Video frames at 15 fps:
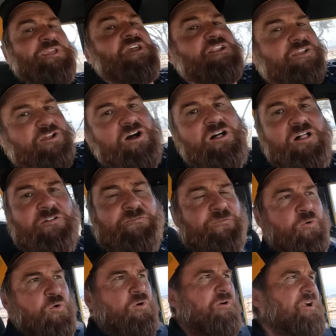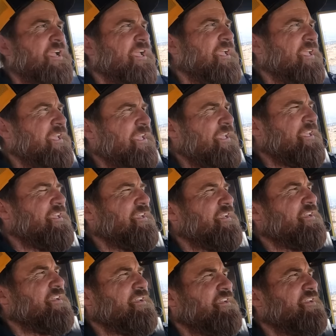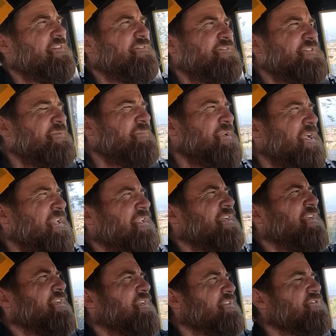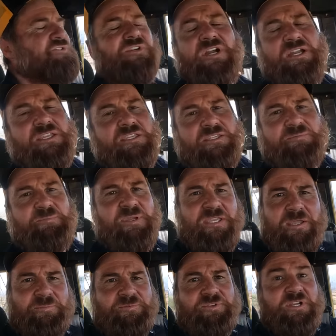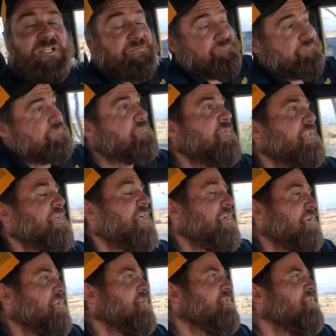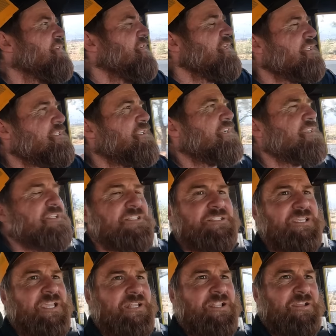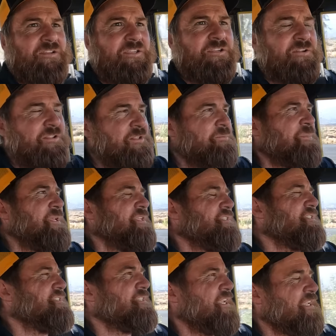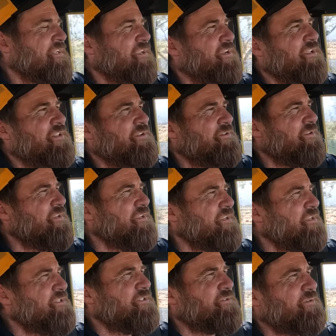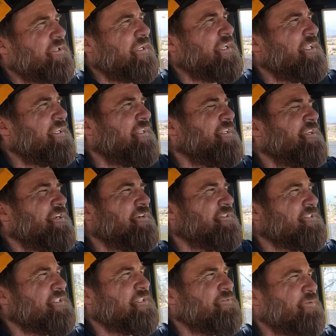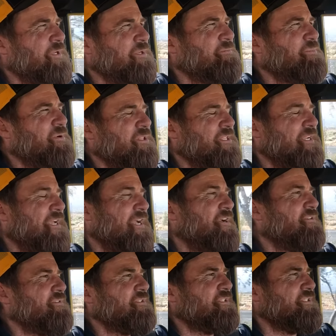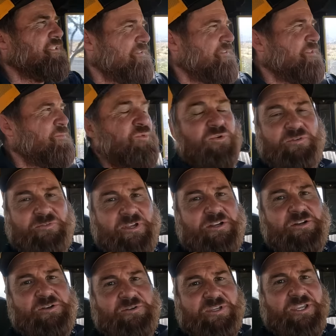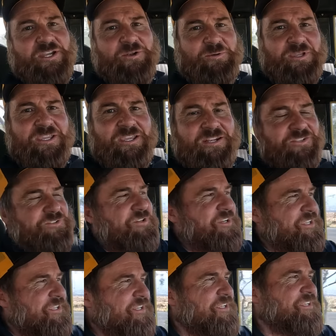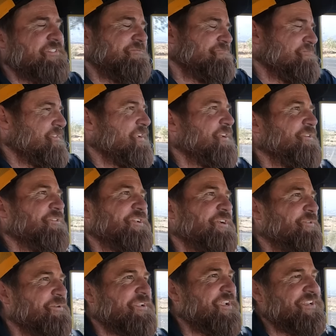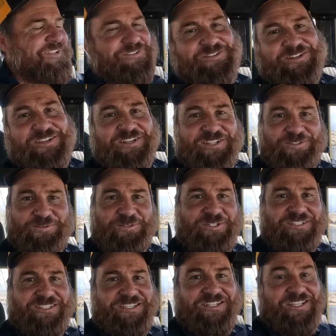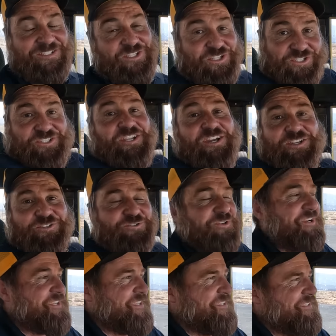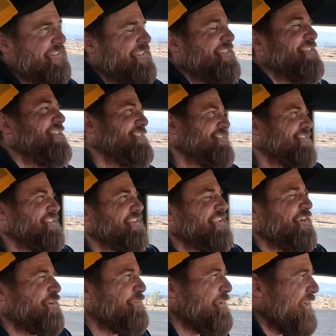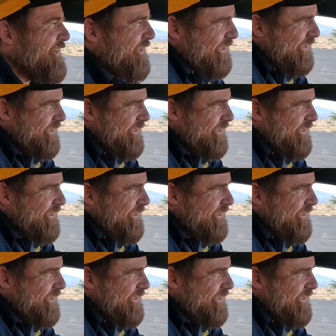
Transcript: got a call for a some kind of truck, pickup truck, I don't know, stuck in the sand out here on the beach at Sand Hollow. So we're gonna head in here and see if we can pull it out. The Morvair don't care what kind of truck it is. I don't care what kind of truck it is. We're just gonna, it's a stuck truck. That's all I care about it.